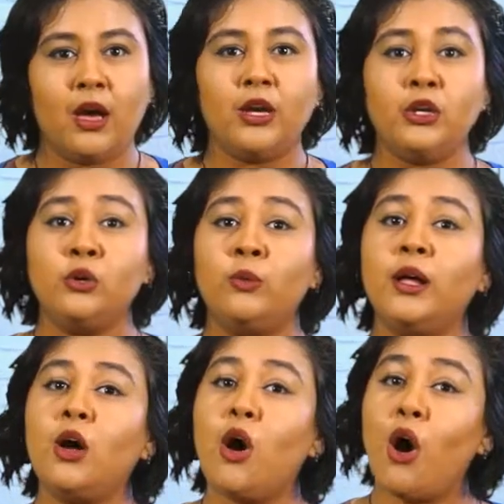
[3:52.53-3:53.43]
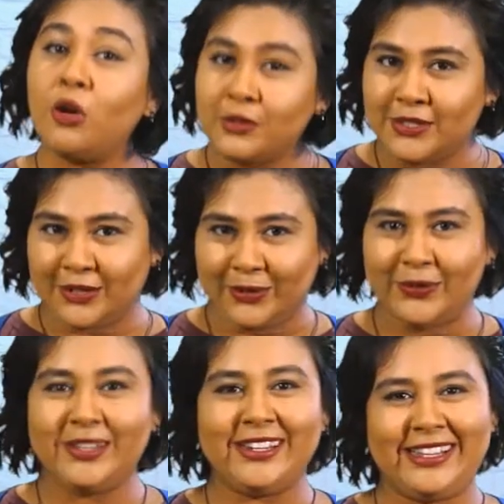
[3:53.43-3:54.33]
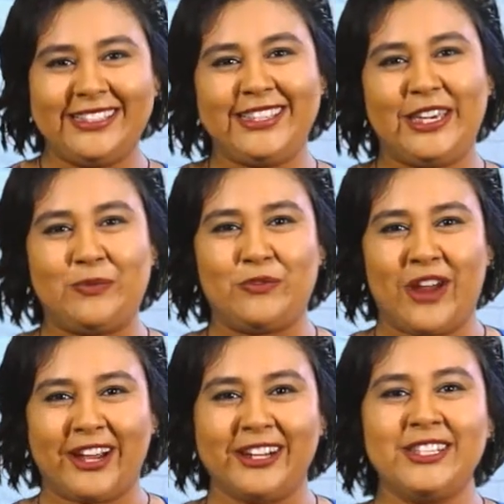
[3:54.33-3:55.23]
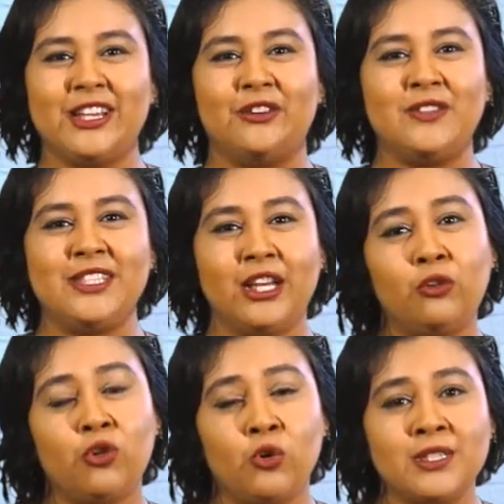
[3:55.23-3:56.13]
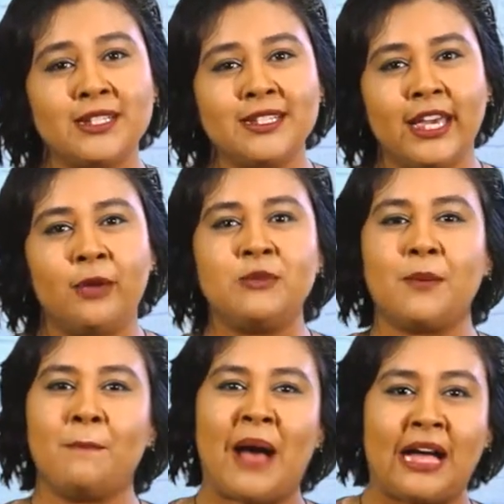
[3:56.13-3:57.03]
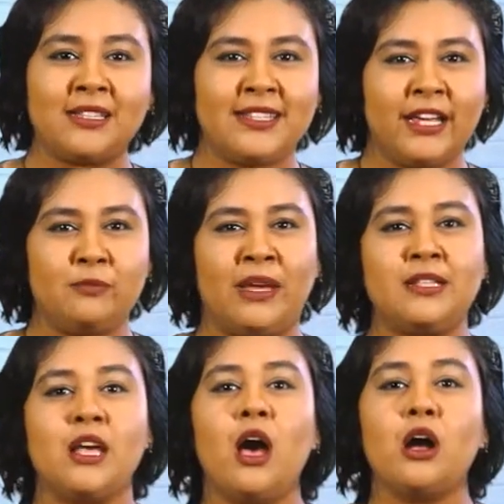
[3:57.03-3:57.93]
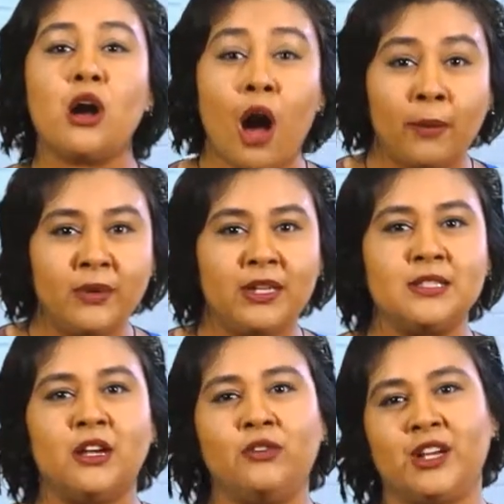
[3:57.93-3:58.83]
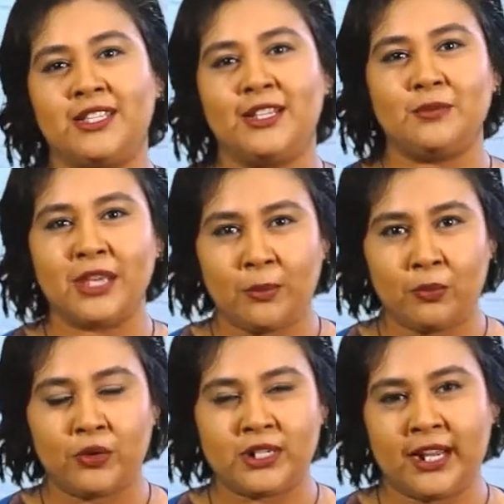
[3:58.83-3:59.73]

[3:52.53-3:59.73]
You will also need to keep records of till rolls and tapes, bank statements, copies of customs import and